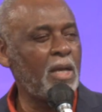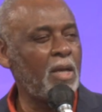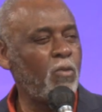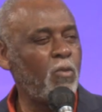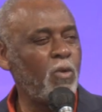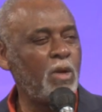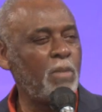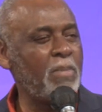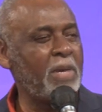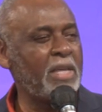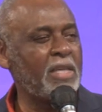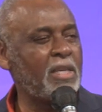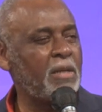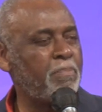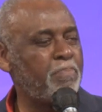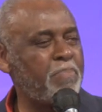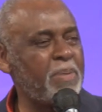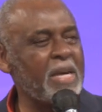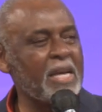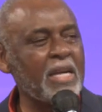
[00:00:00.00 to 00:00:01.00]
don't want to make you
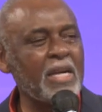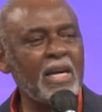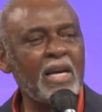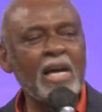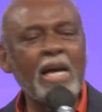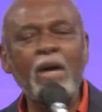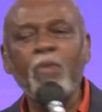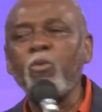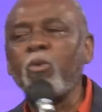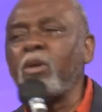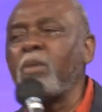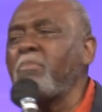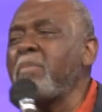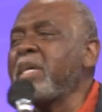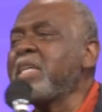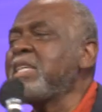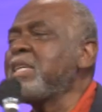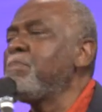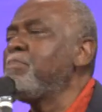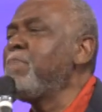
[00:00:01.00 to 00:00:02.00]
bitter, I want to
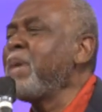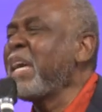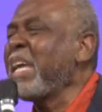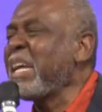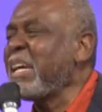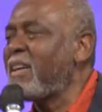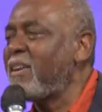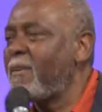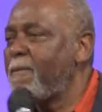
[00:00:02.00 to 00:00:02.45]
make you better.